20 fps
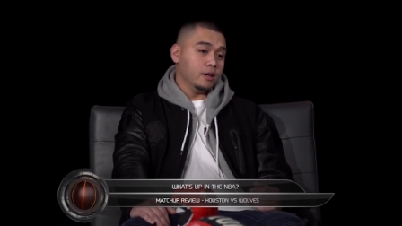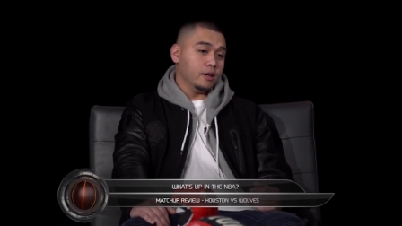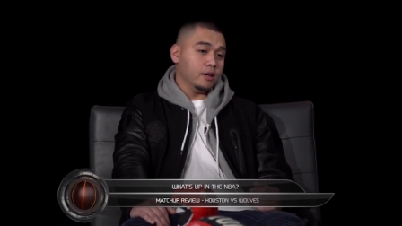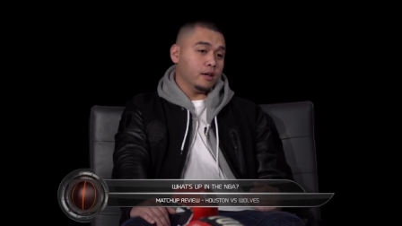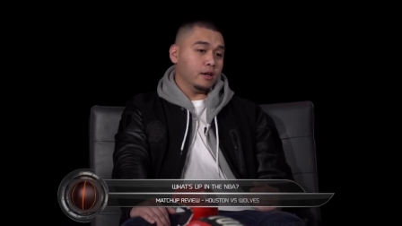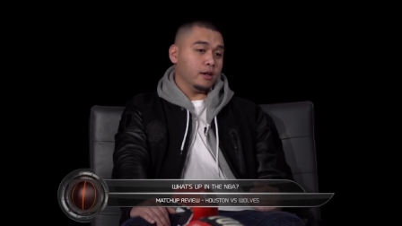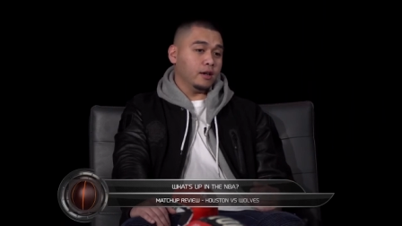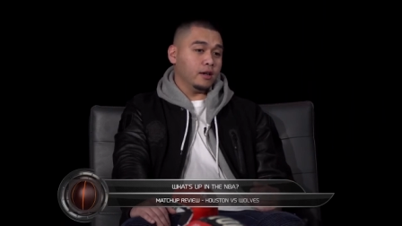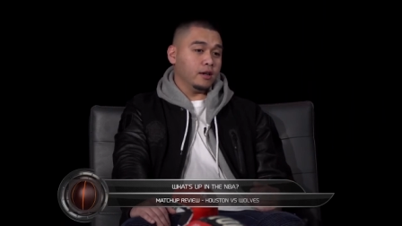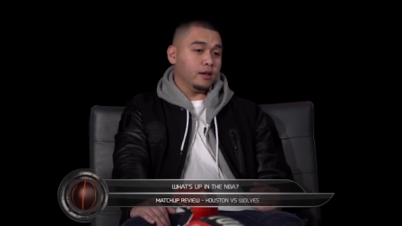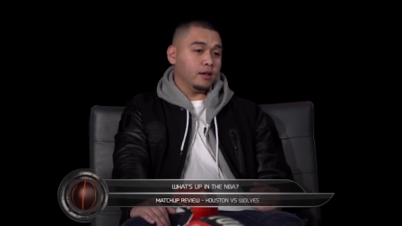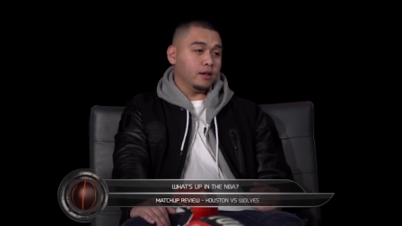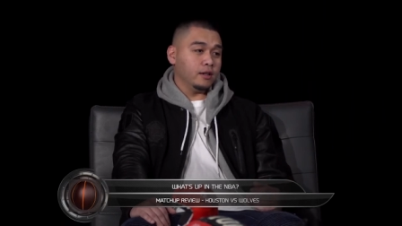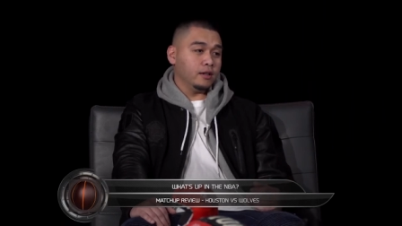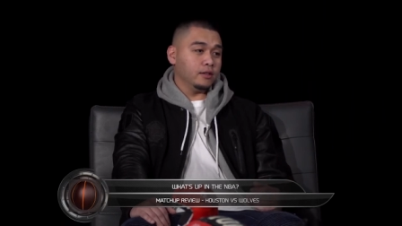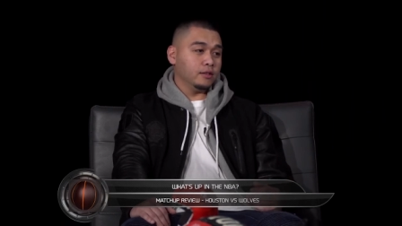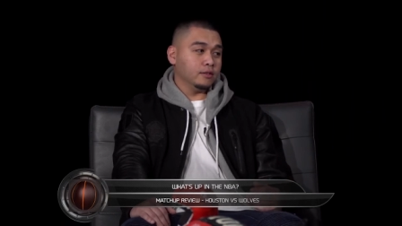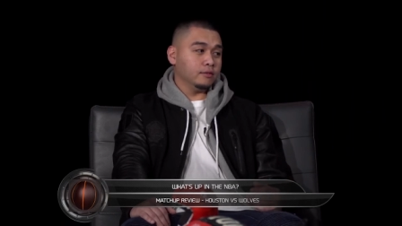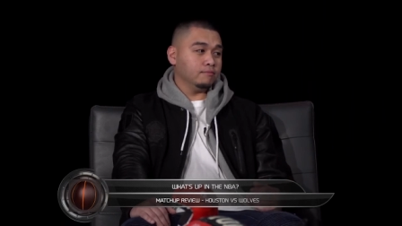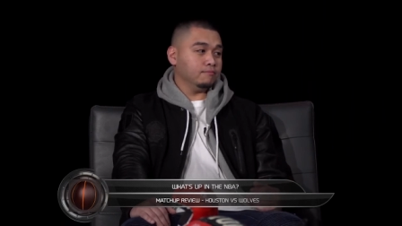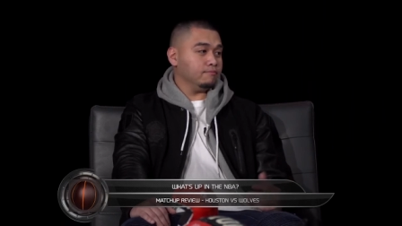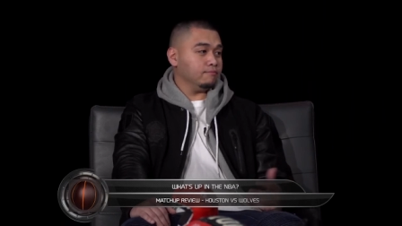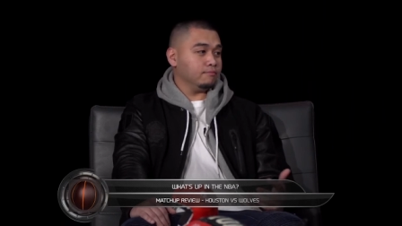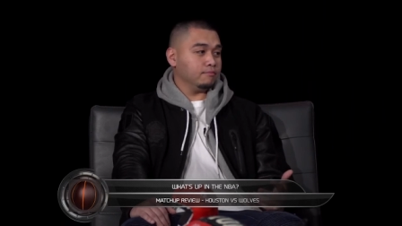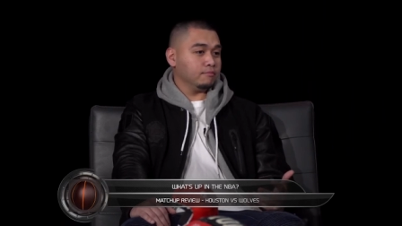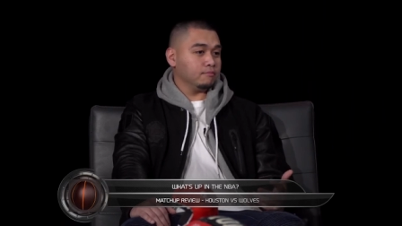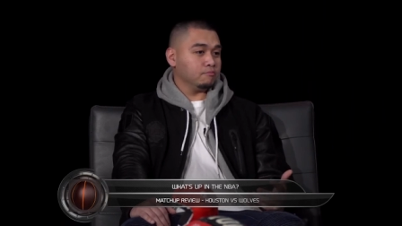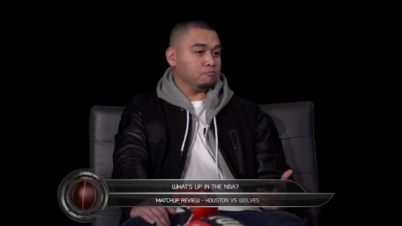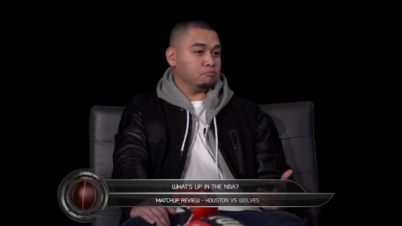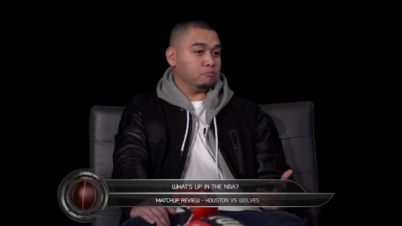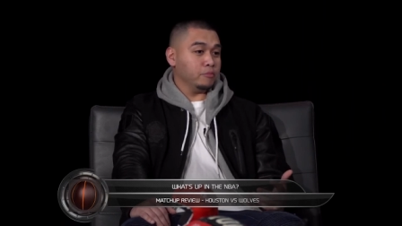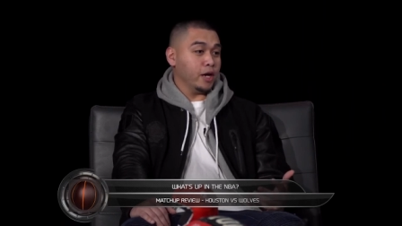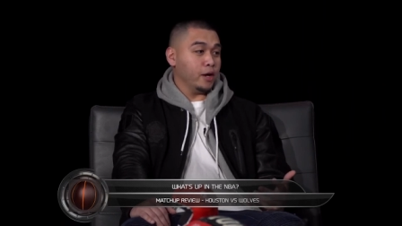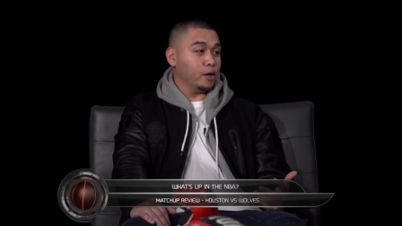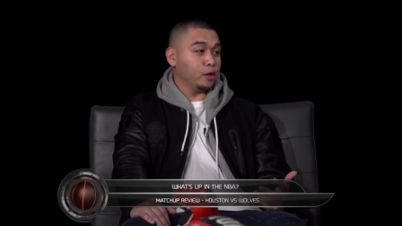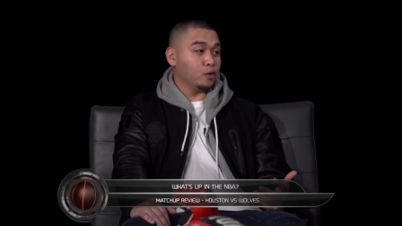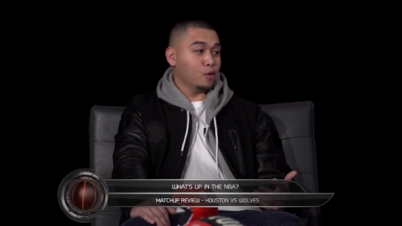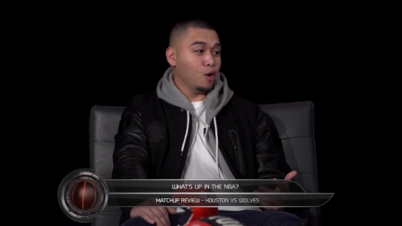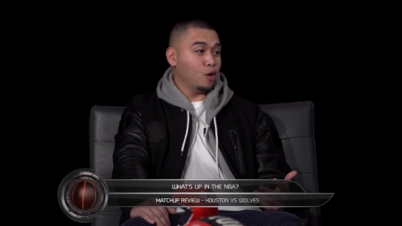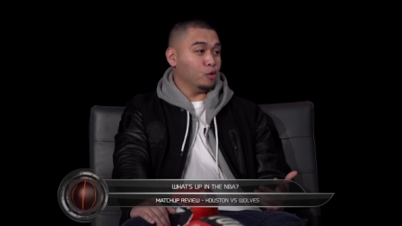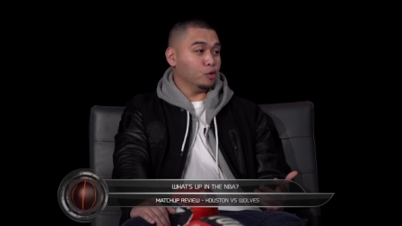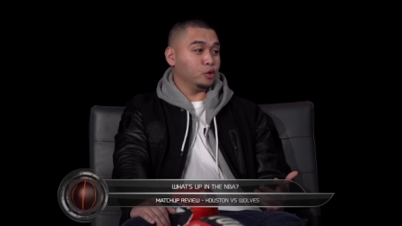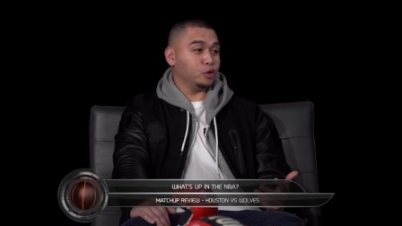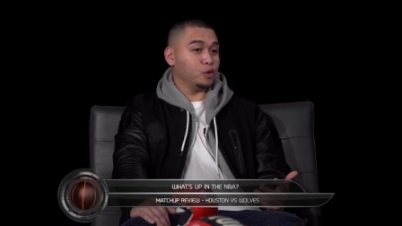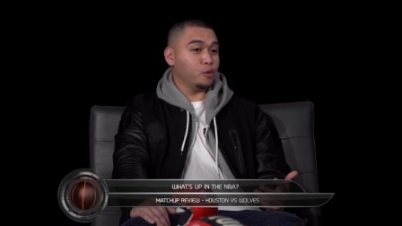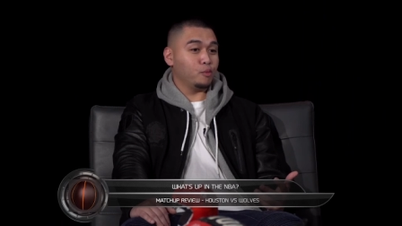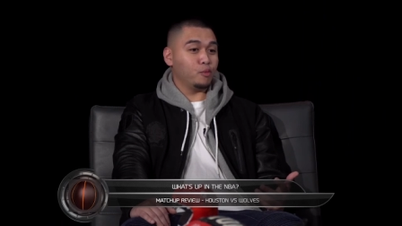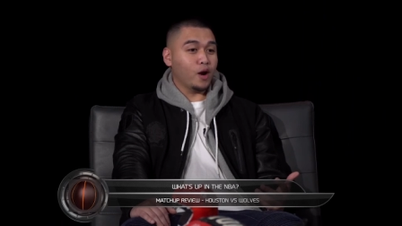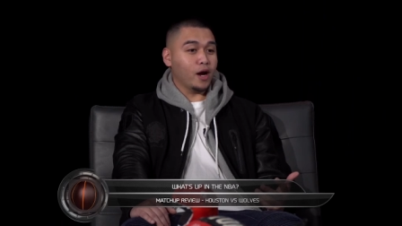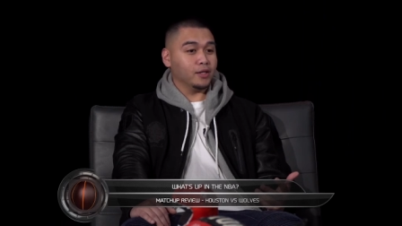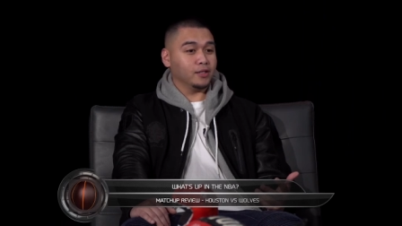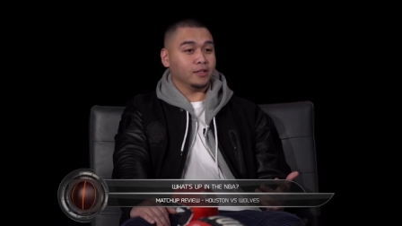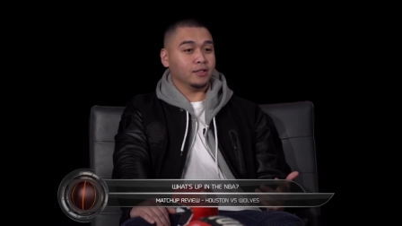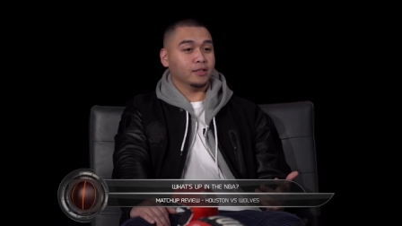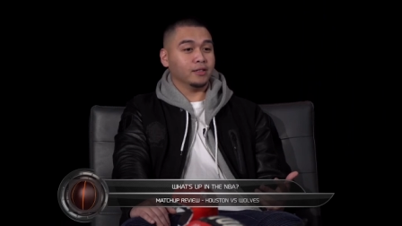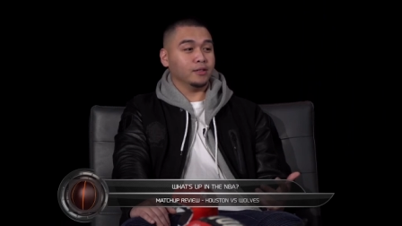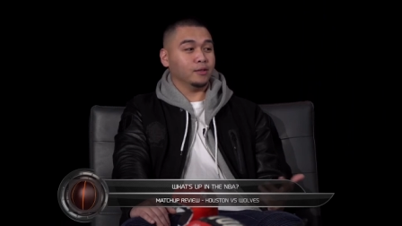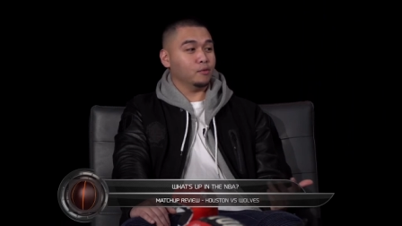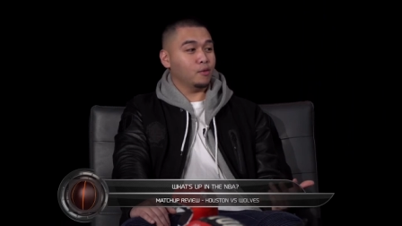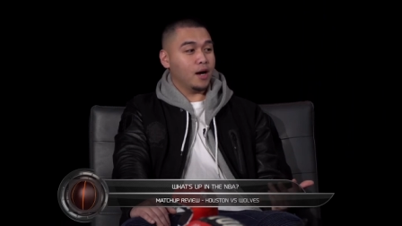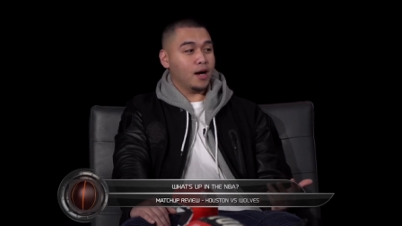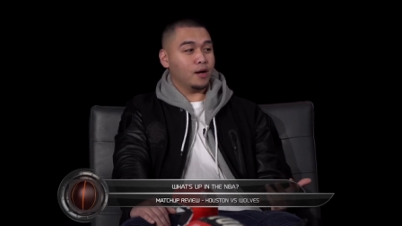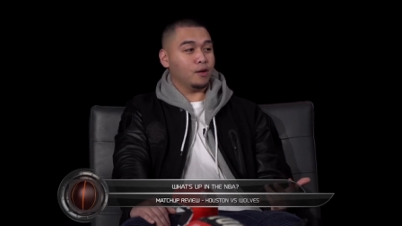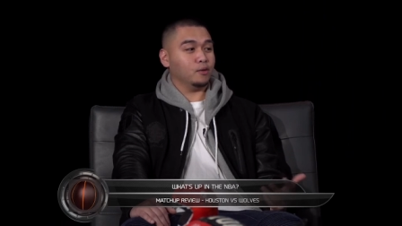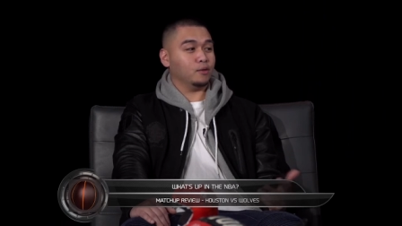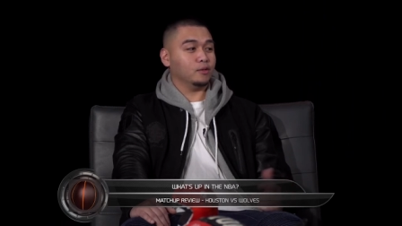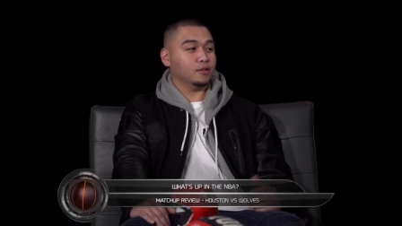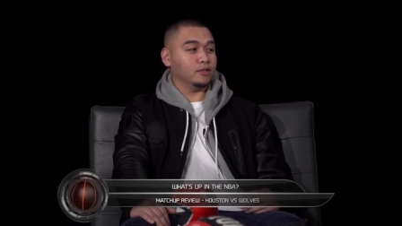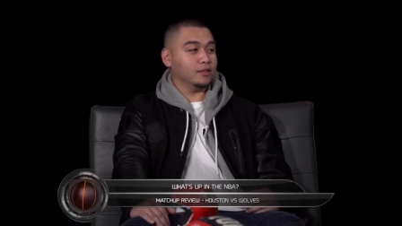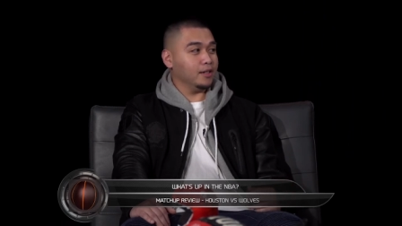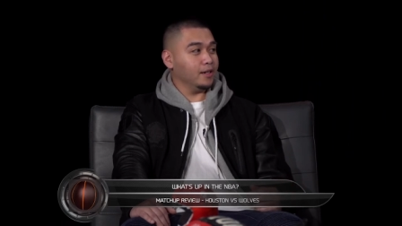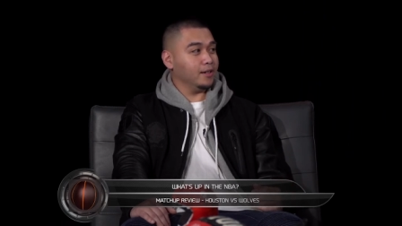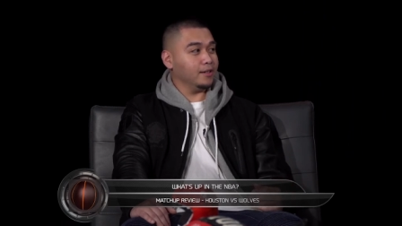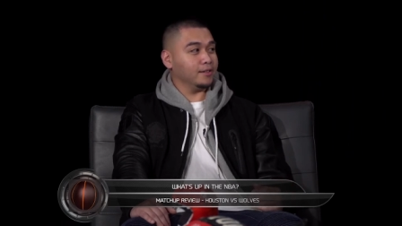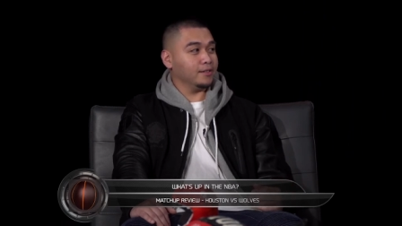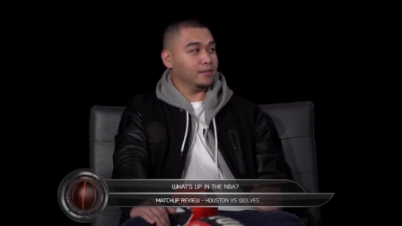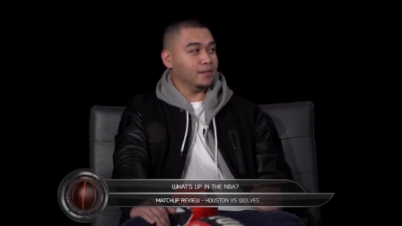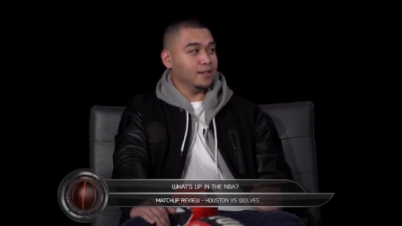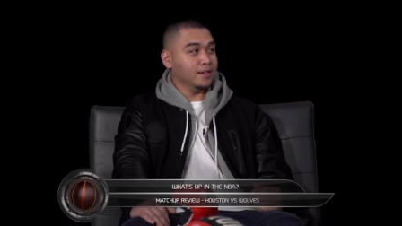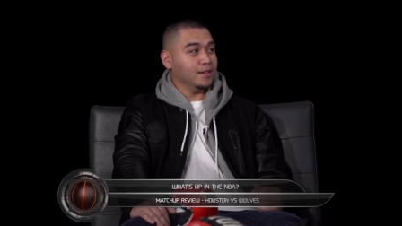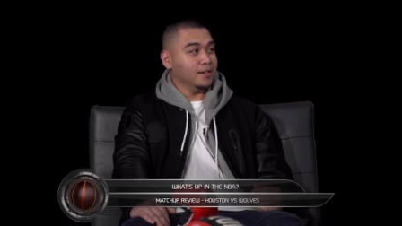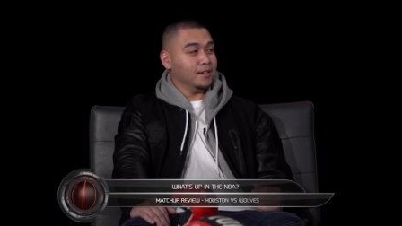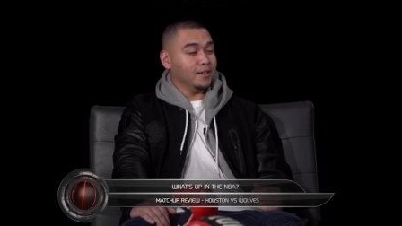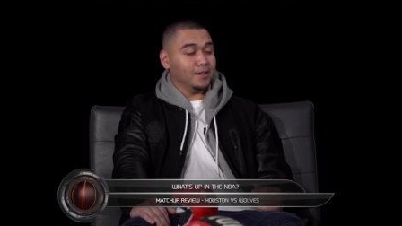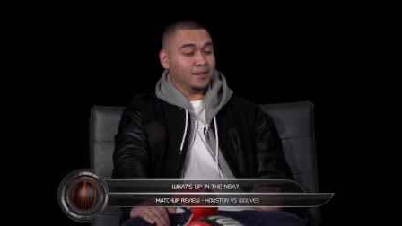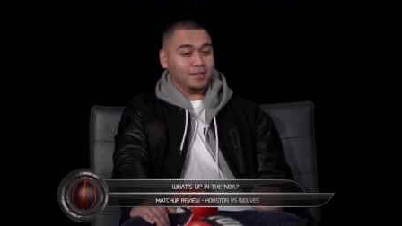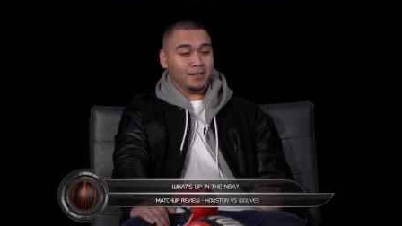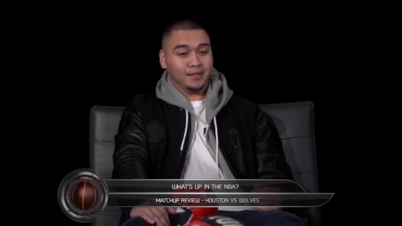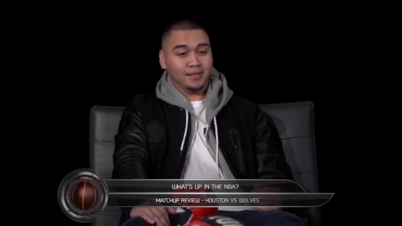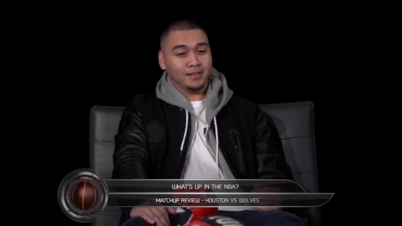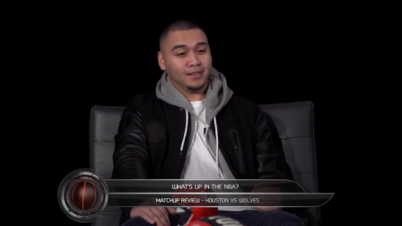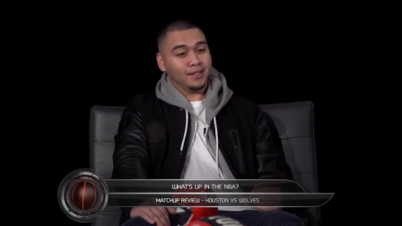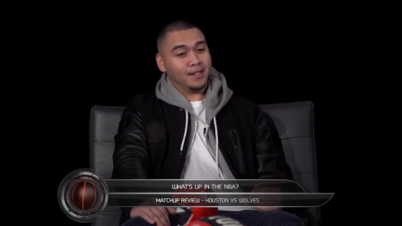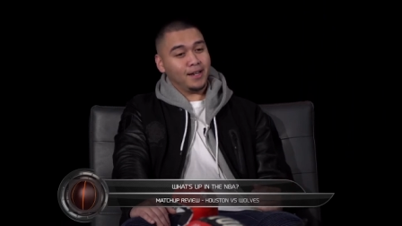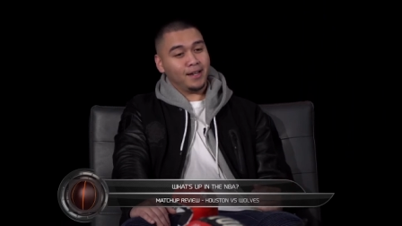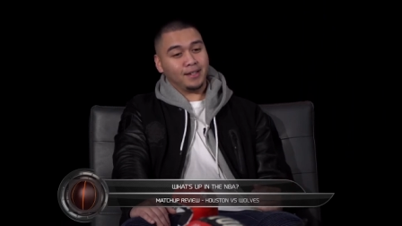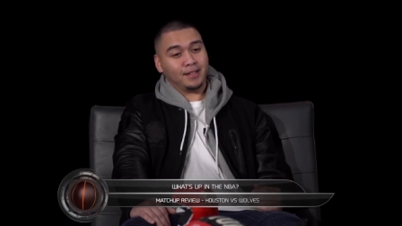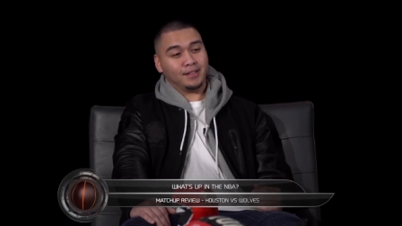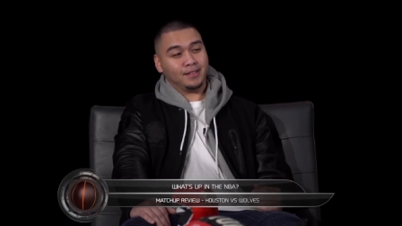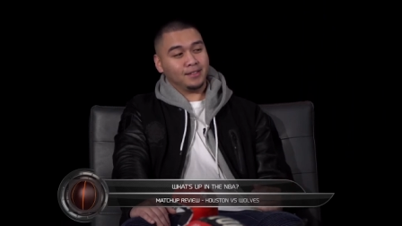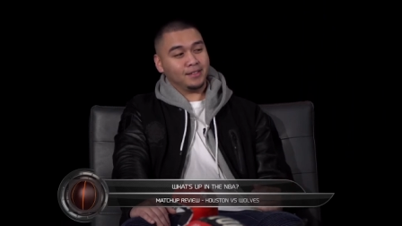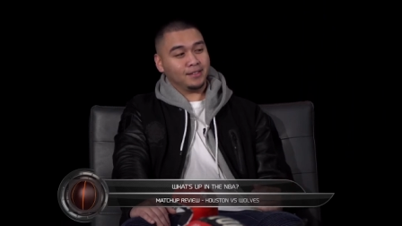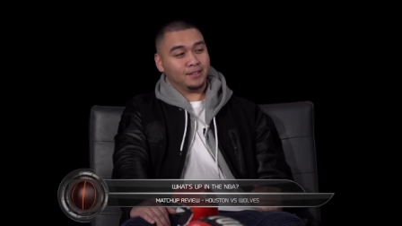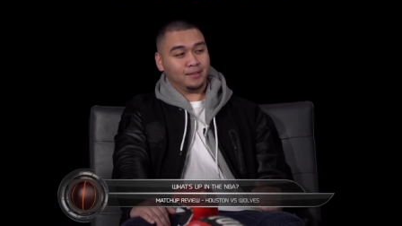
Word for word: And Derrick Rose, surprisingly, wow, he showed up for them. He's like yeah.